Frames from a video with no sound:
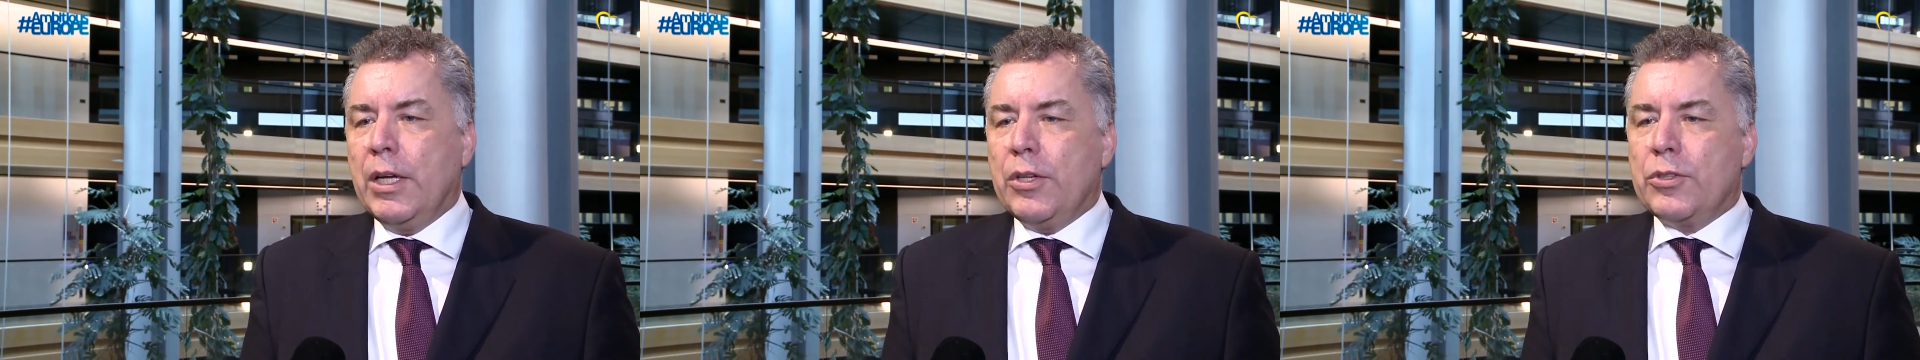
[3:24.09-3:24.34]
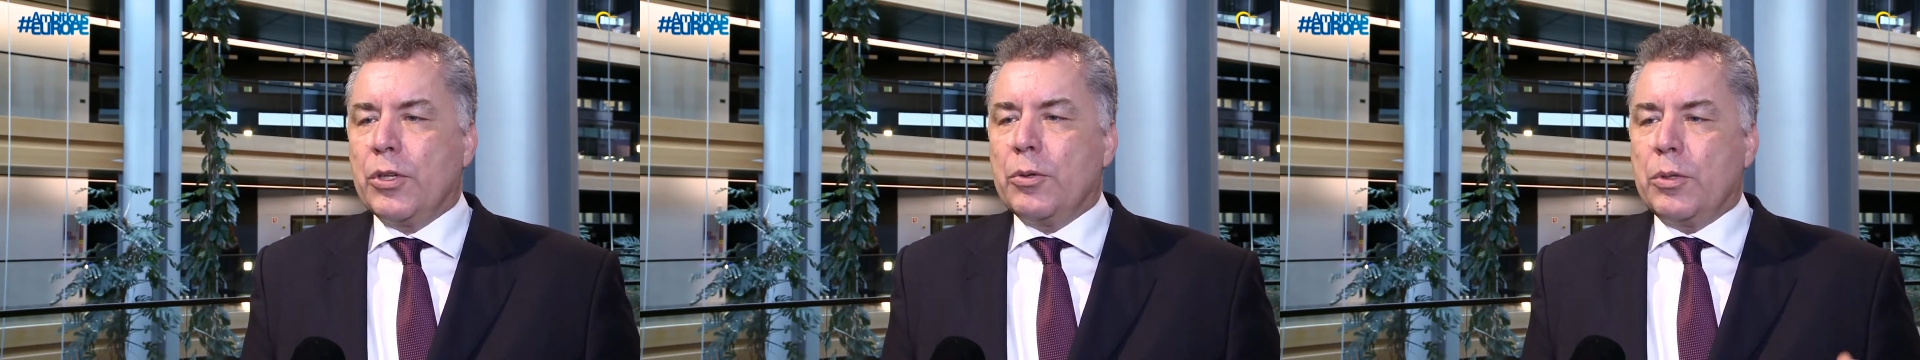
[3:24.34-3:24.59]

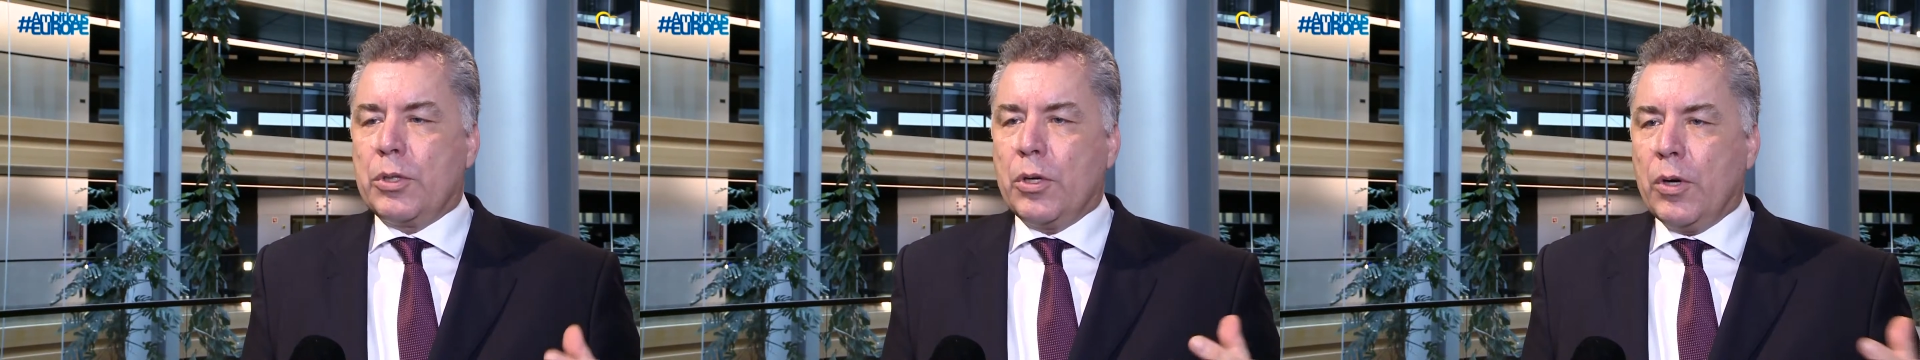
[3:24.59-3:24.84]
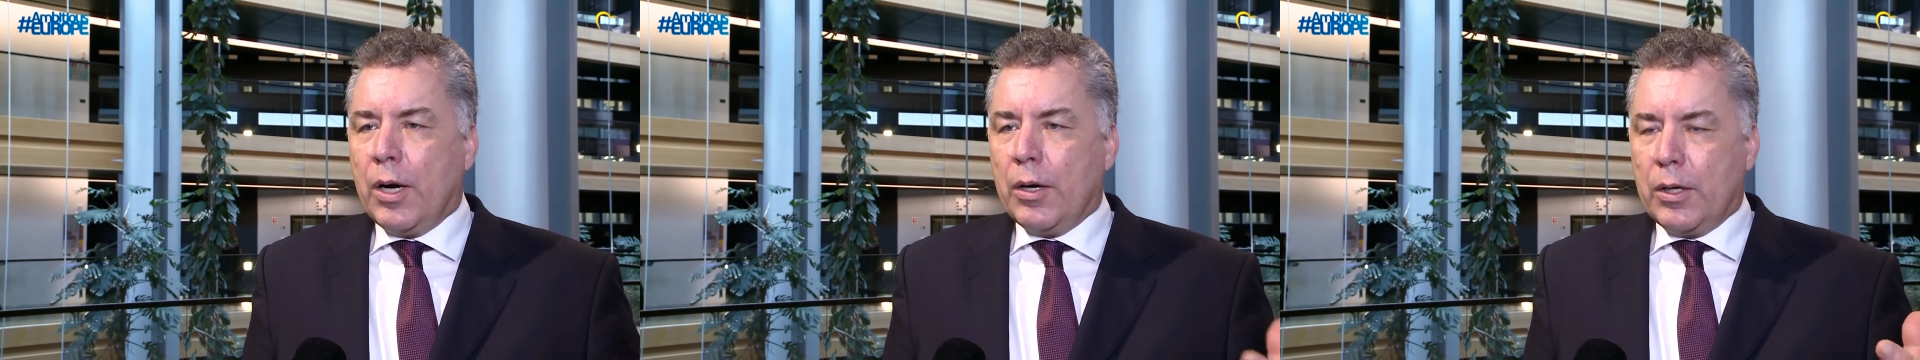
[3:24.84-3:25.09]
So
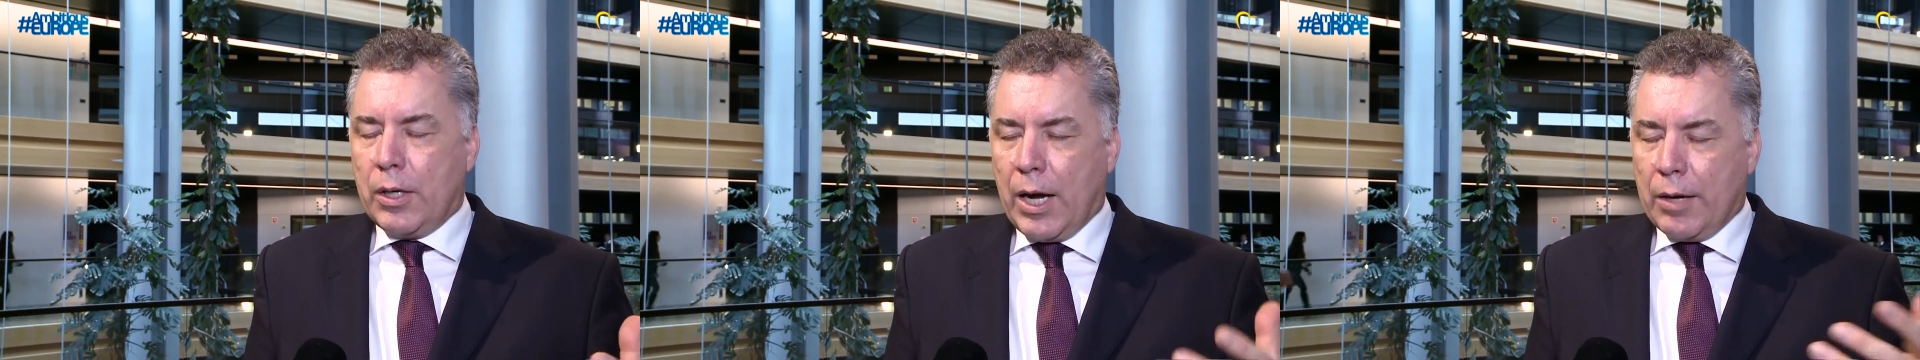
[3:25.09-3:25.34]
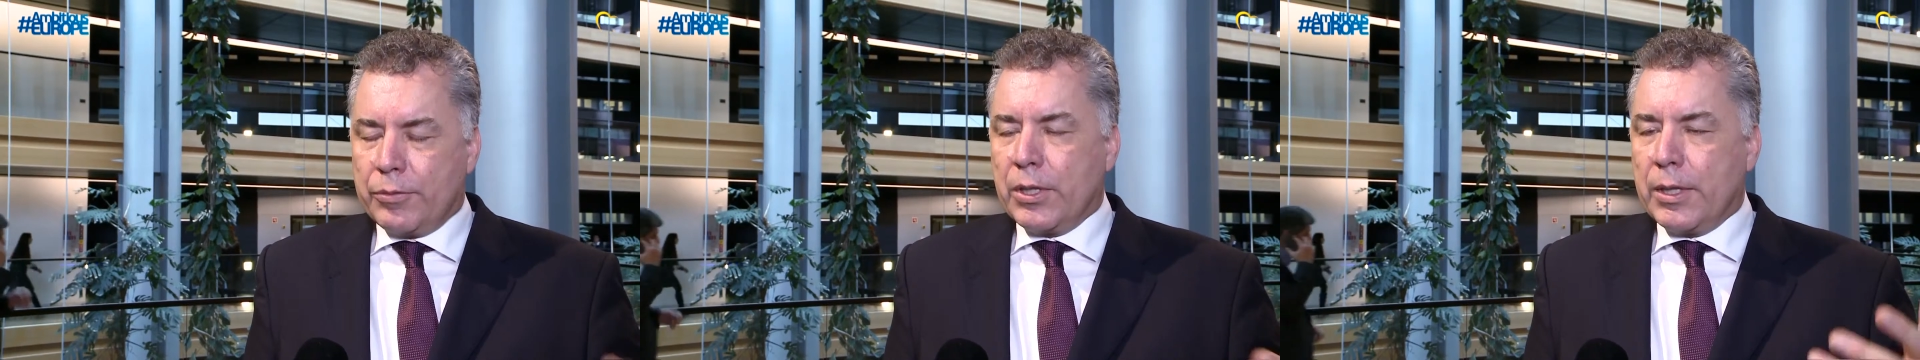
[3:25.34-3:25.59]
go
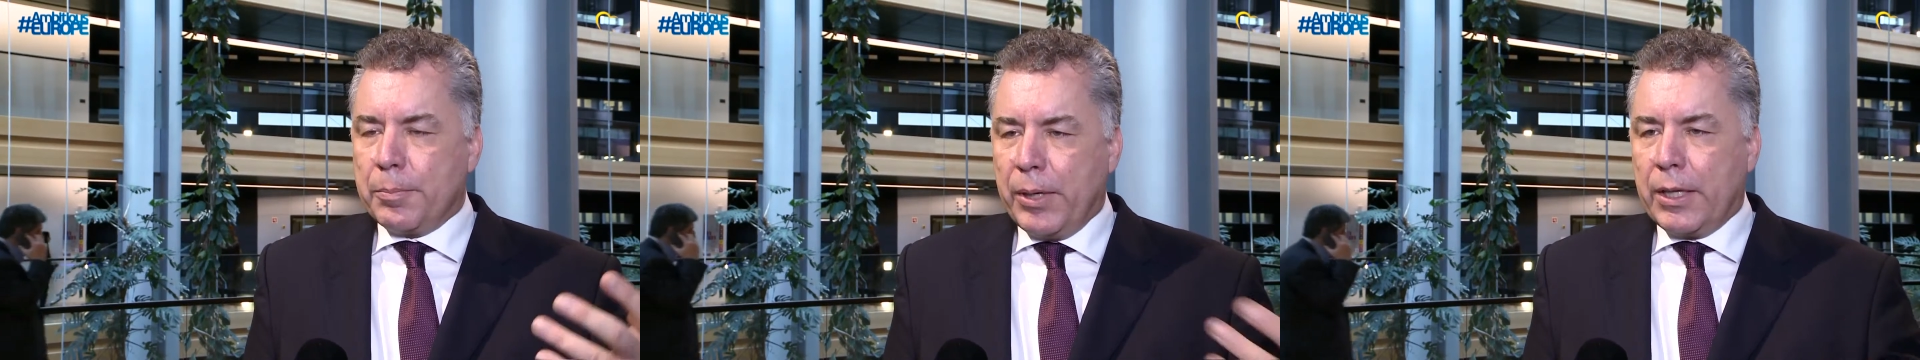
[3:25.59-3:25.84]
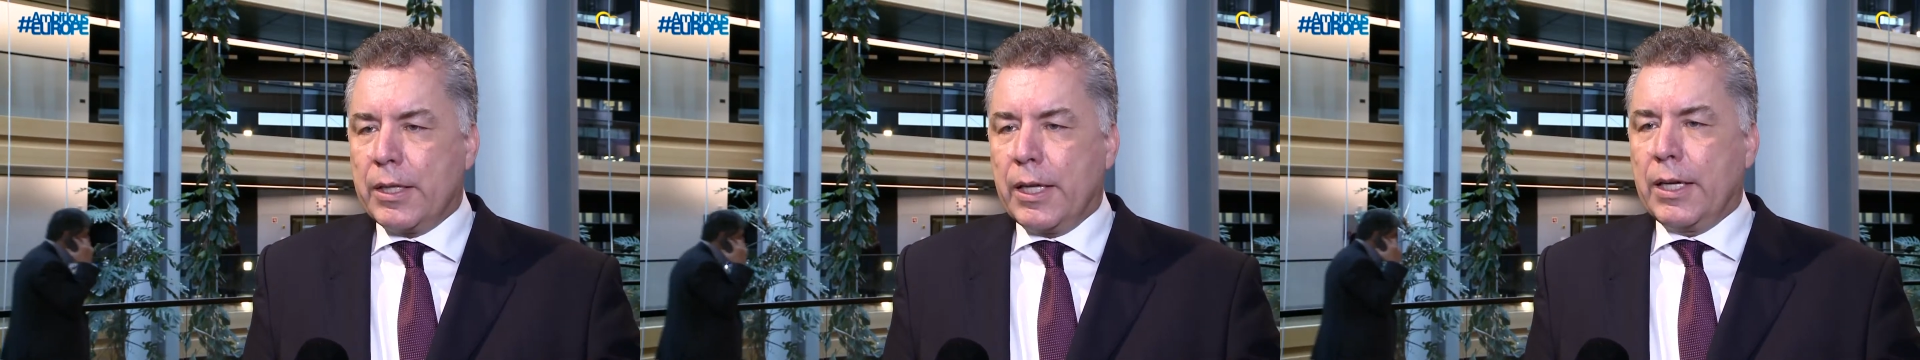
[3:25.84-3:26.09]
after the
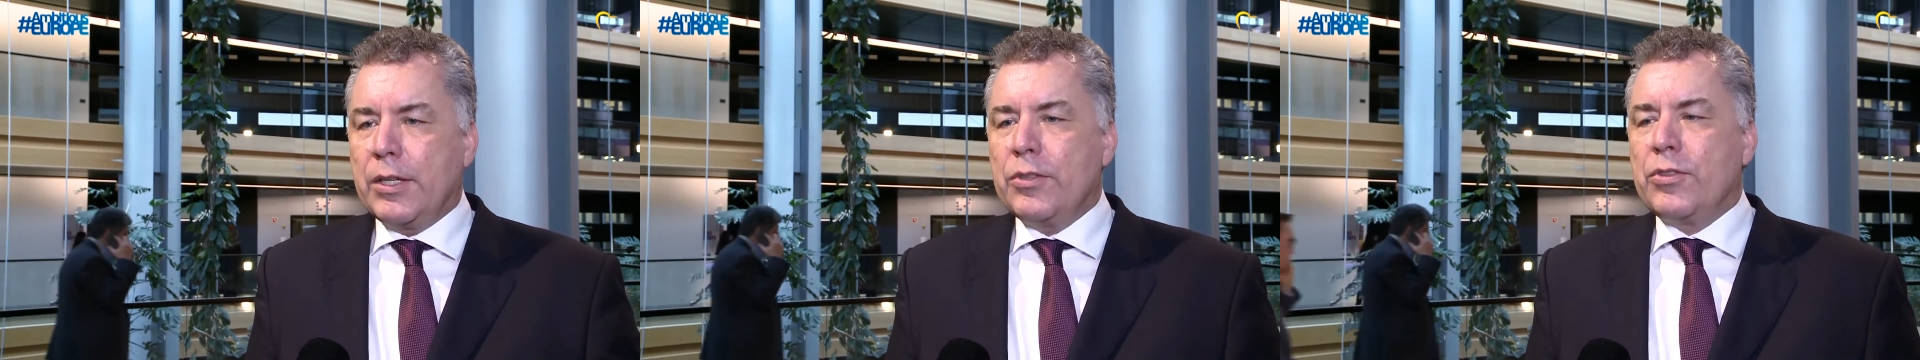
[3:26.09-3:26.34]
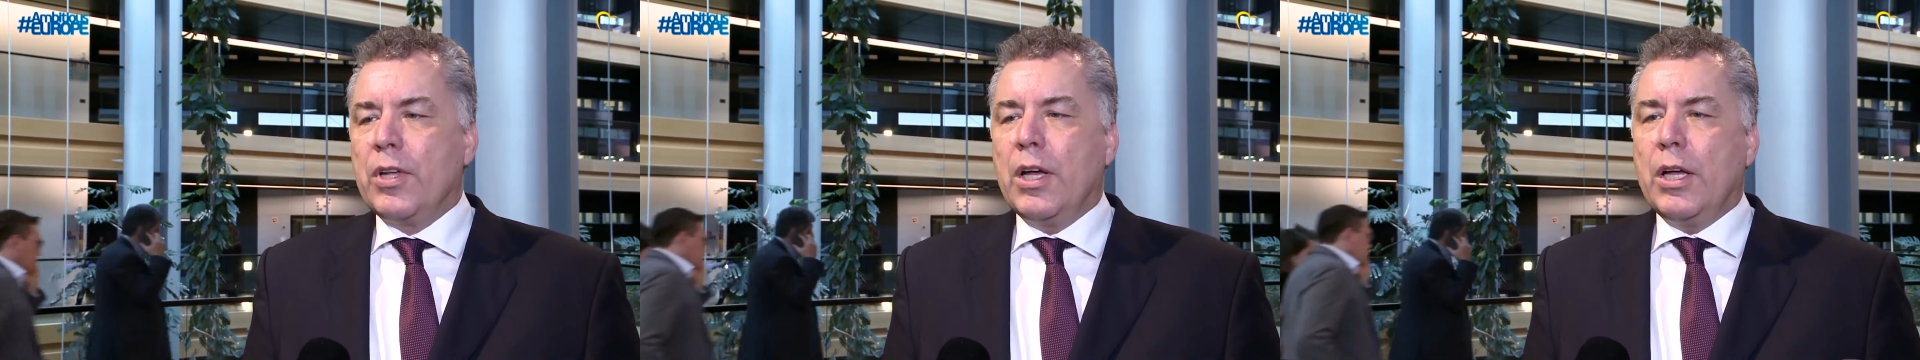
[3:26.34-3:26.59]
big
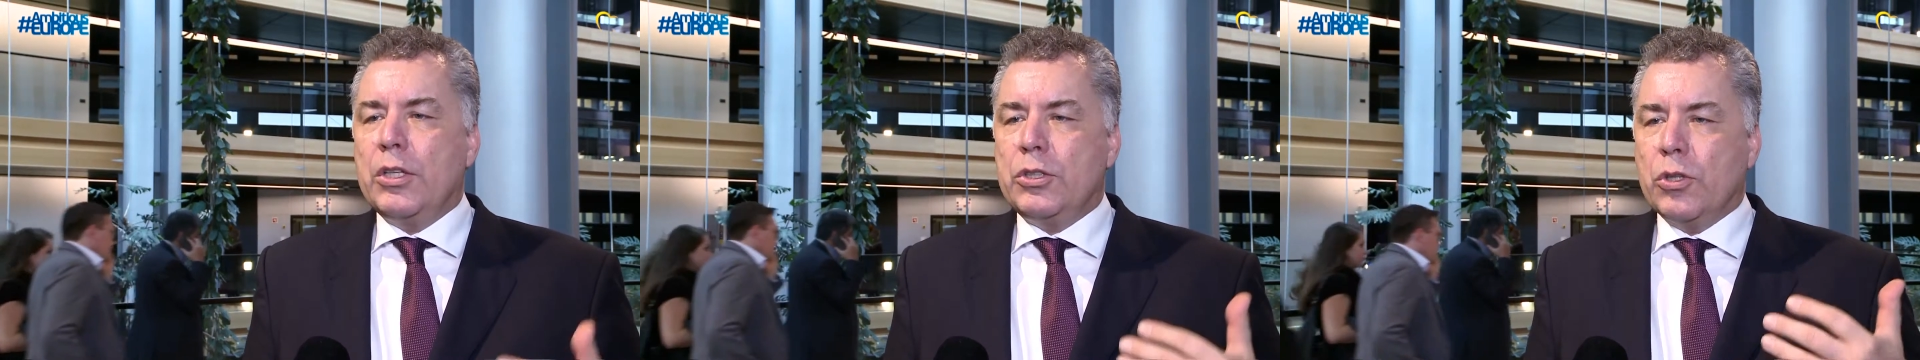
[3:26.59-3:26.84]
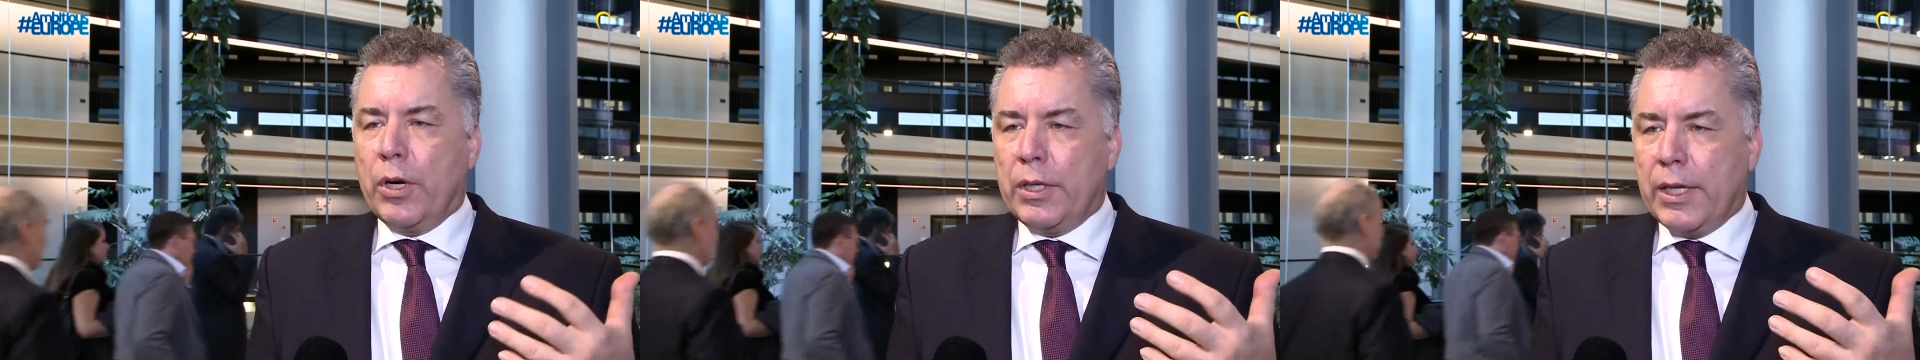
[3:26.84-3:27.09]
things,
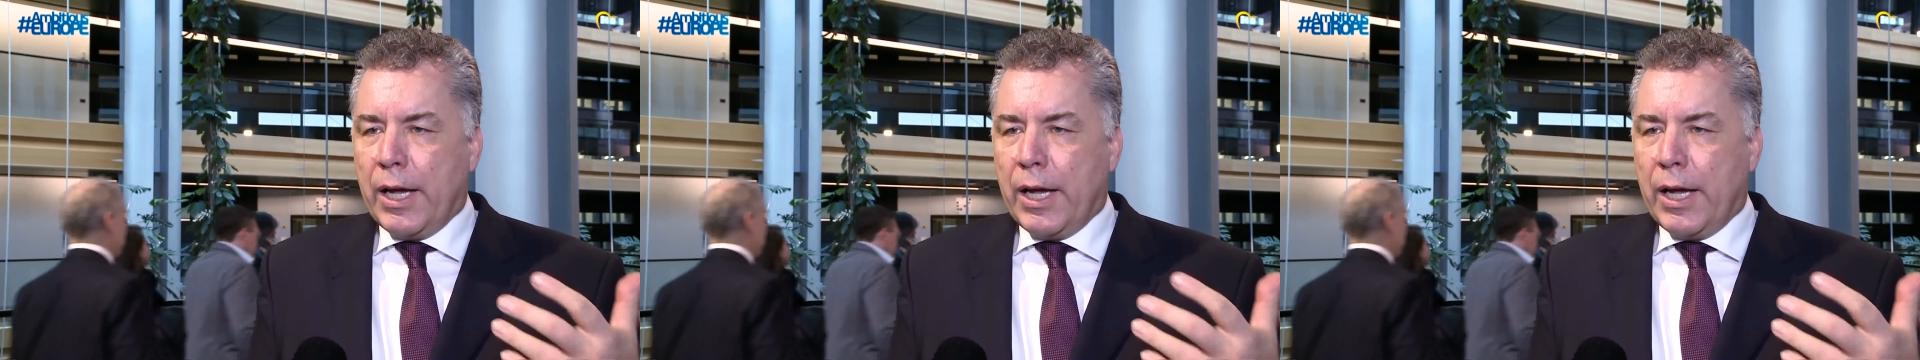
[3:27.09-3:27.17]
join